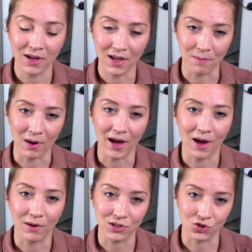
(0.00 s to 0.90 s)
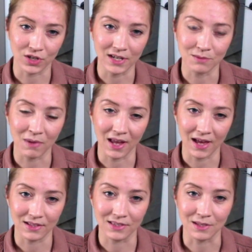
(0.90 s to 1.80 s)
about how I treat my
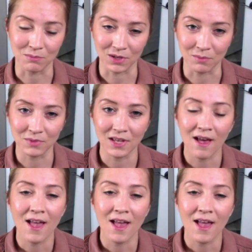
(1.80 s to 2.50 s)
head symptoms,